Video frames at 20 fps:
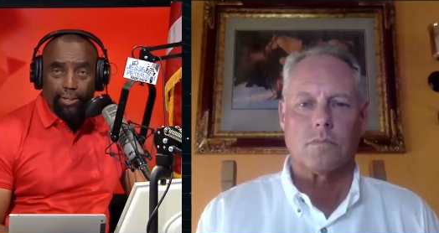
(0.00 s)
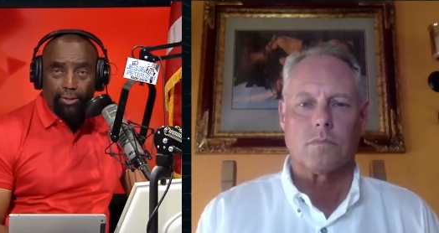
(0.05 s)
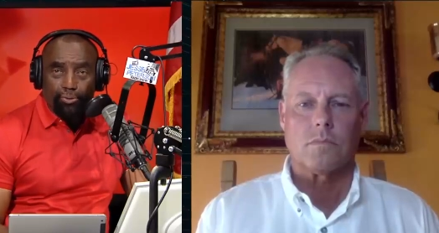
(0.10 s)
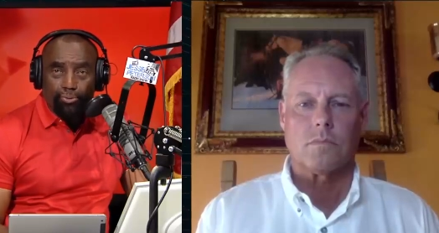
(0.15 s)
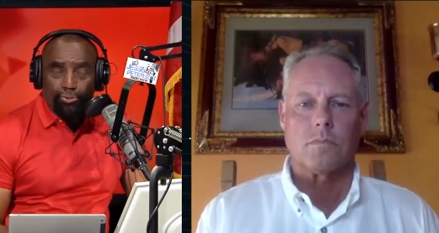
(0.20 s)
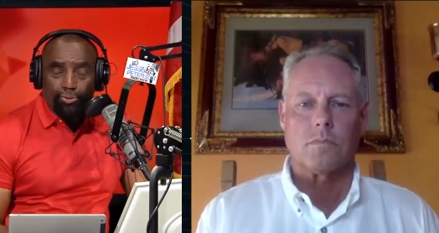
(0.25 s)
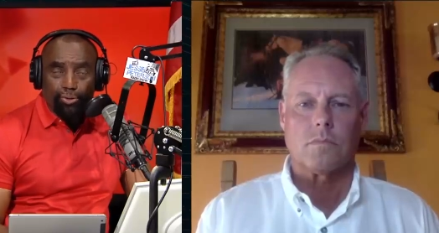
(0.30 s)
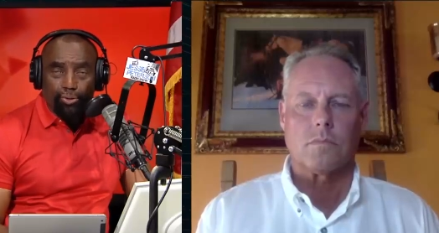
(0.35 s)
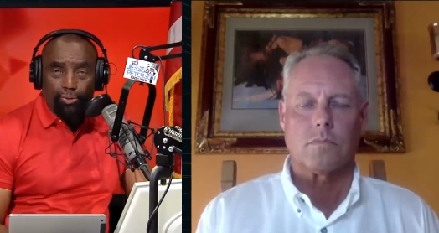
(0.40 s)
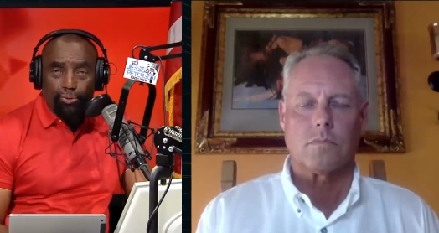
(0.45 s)
Speaker 1: they
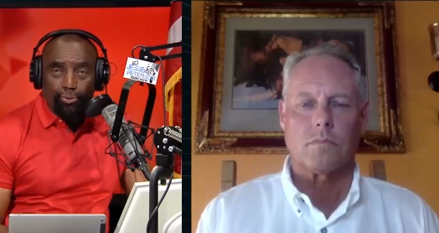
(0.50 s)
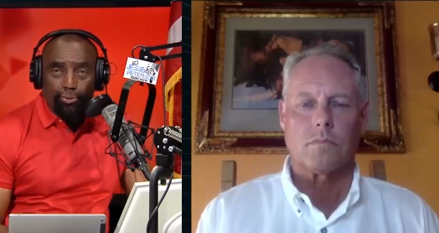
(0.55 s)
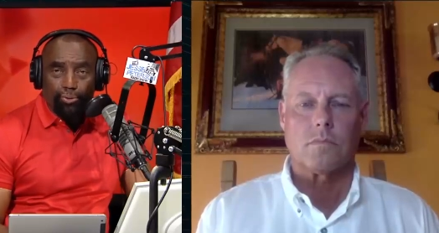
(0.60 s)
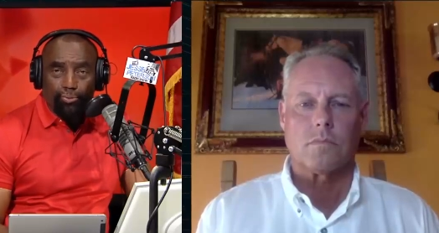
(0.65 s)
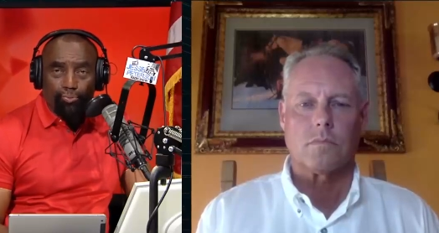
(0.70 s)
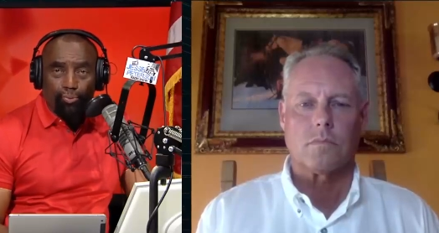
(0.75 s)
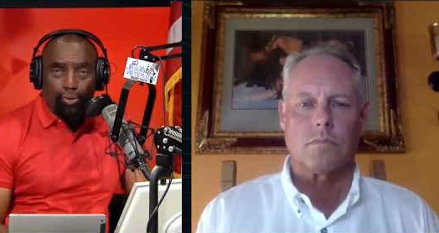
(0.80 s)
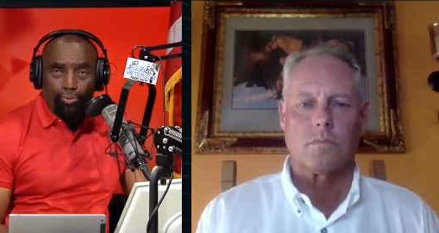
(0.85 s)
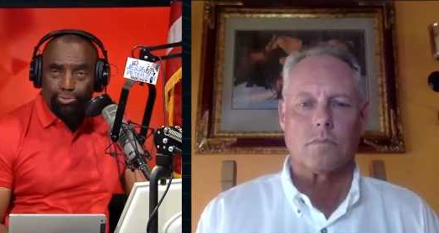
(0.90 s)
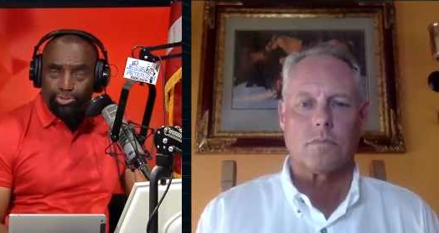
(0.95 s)
don't know, it
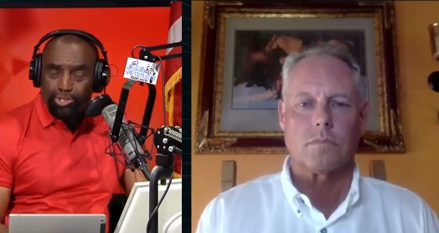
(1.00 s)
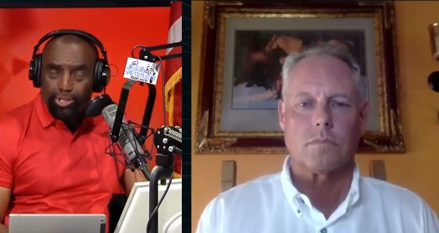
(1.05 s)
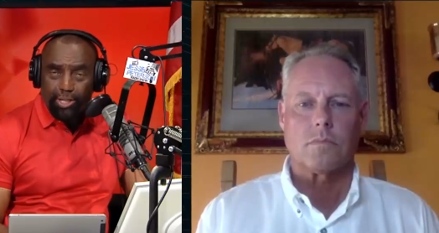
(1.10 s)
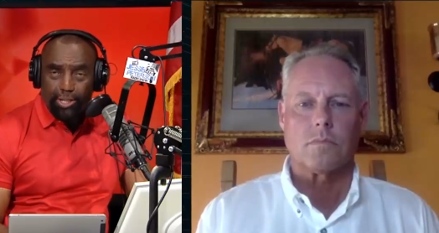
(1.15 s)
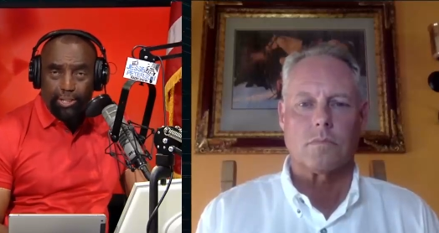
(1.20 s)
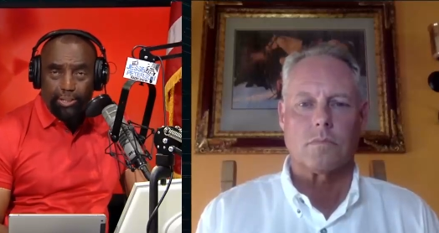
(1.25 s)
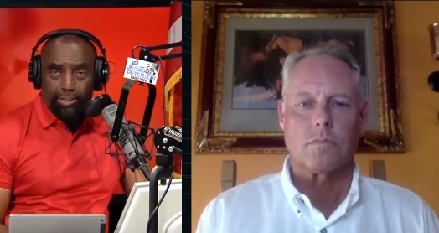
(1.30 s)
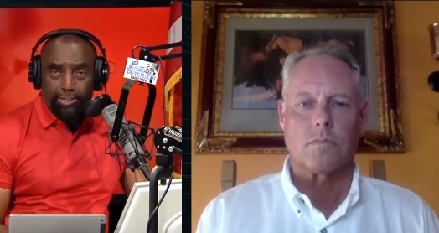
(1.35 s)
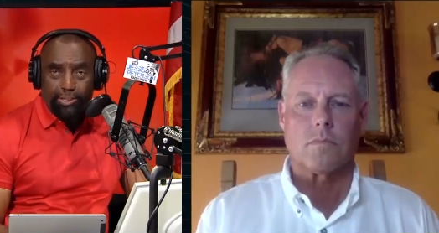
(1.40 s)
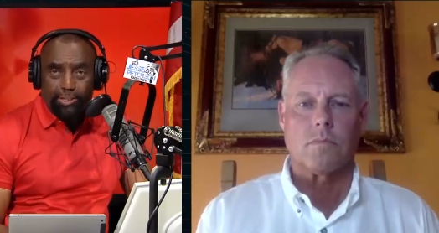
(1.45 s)
won't
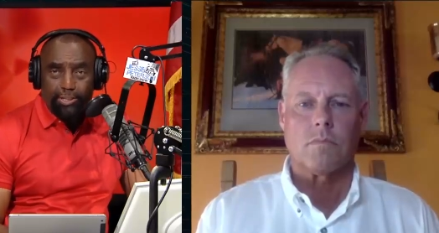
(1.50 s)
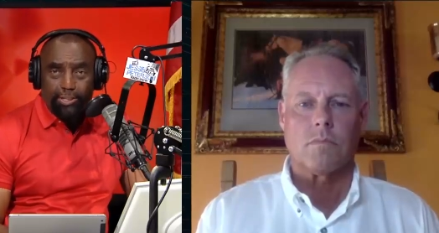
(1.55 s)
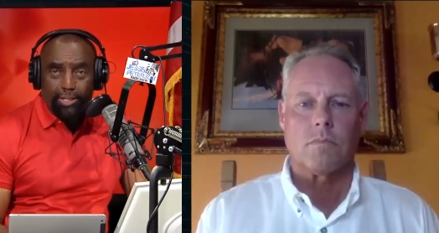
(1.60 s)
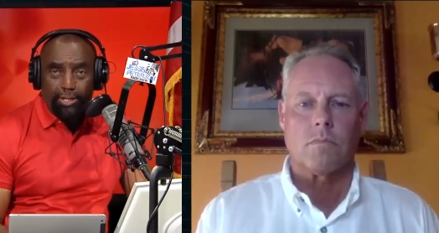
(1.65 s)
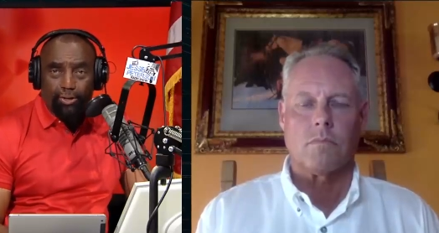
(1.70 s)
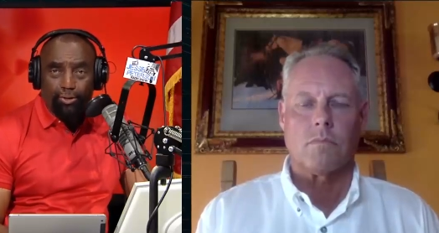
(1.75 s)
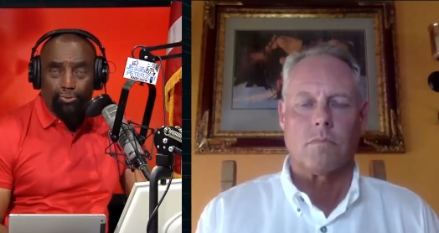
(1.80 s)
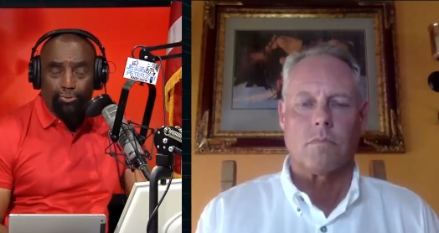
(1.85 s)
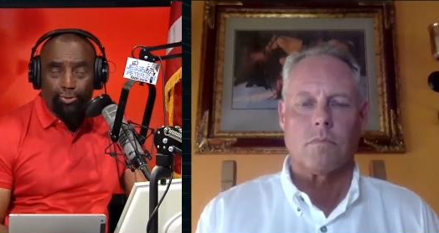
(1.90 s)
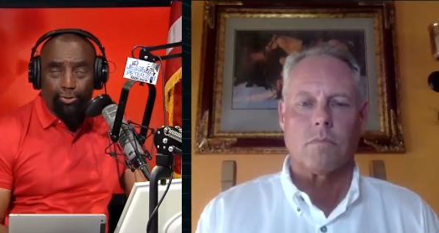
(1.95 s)
change since
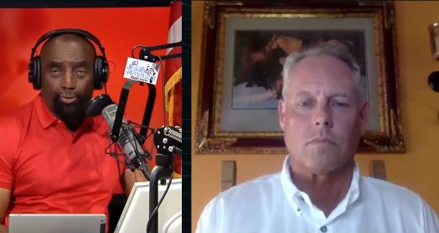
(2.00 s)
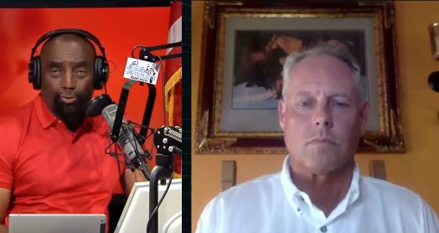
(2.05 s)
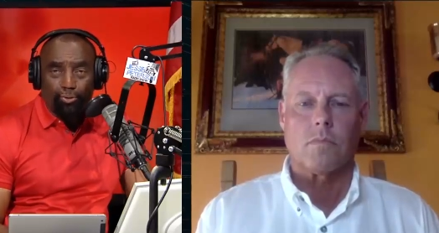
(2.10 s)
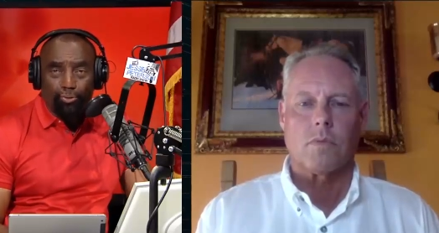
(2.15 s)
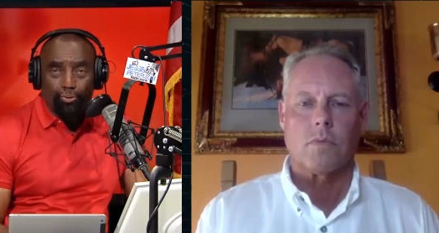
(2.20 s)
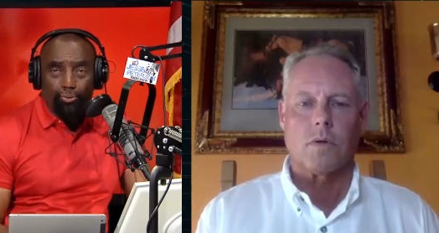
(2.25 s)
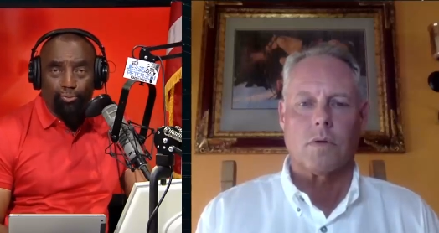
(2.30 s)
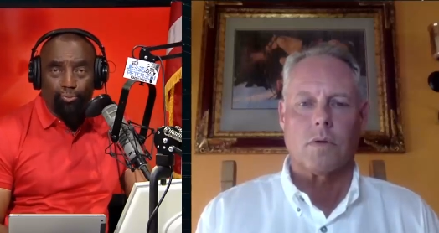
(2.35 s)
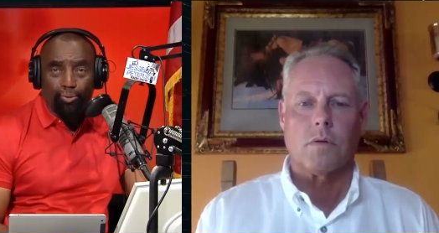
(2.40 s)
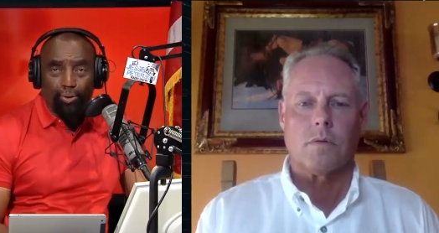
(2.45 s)
they don't
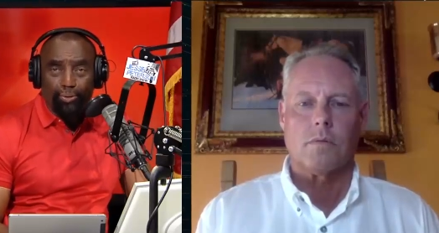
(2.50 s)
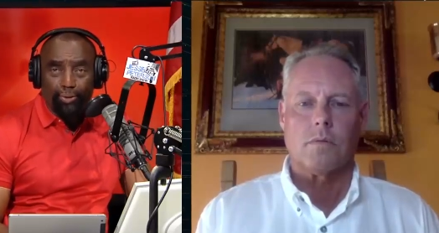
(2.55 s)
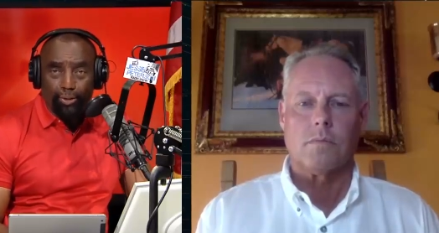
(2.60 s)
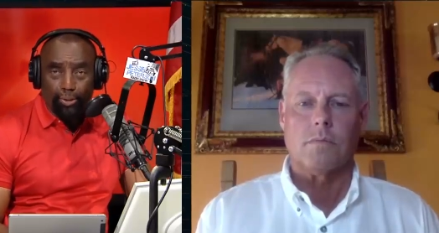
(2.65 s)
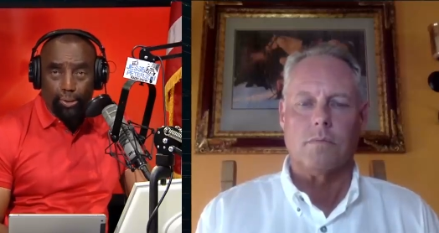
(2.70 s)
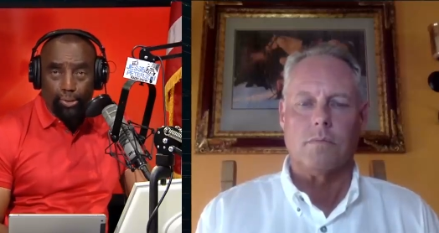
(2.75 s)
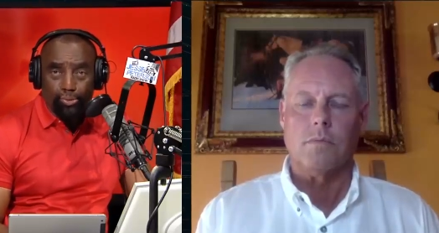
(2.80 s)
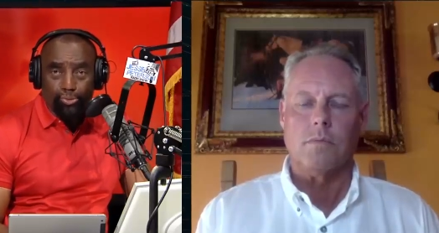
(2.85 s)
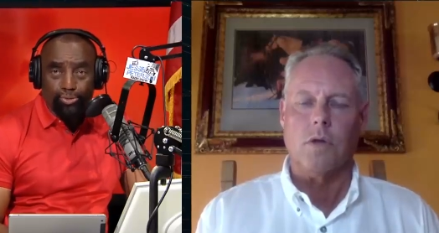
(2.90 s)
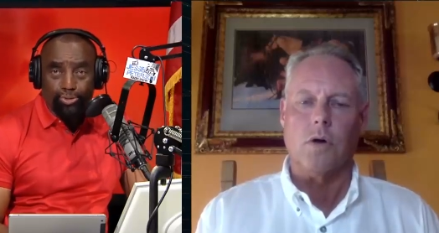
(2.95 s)
know what
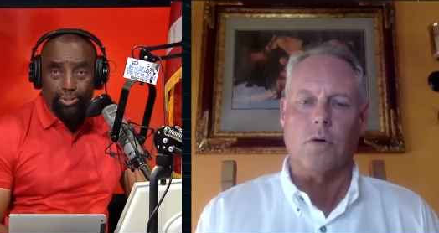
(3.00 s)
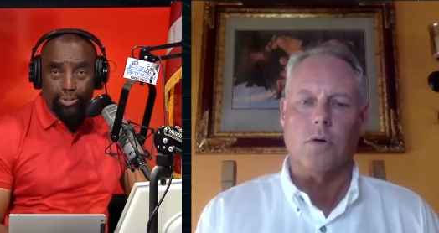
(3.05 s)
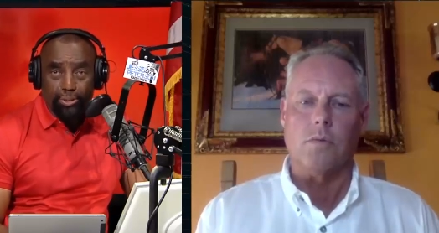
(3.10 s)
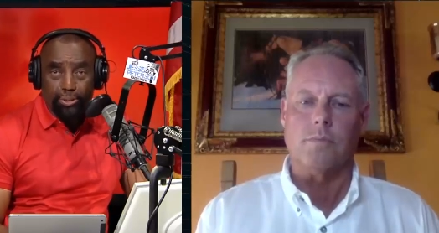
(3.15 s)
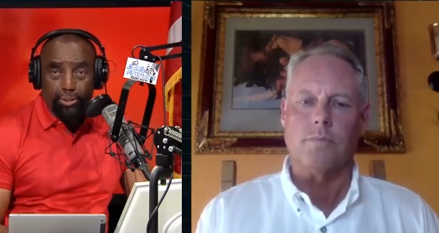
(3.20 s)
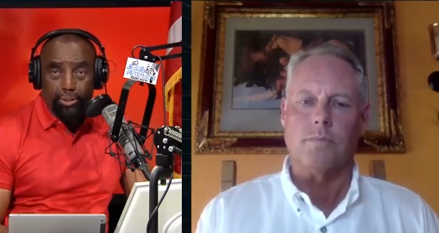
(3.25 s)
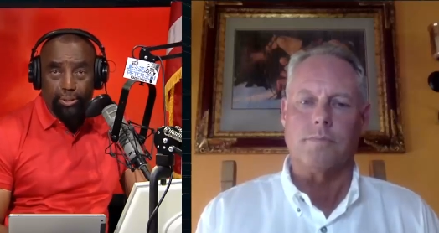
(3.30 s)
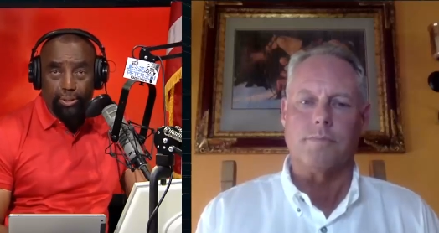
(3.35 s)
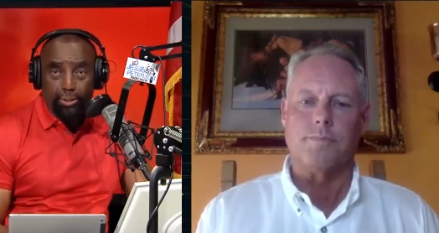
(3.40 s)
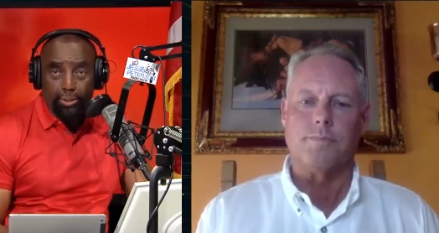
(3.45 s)
they're losing.
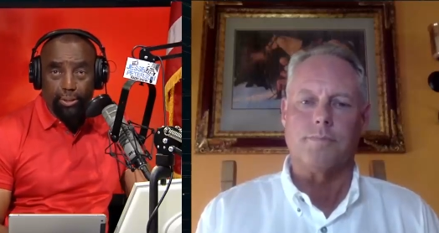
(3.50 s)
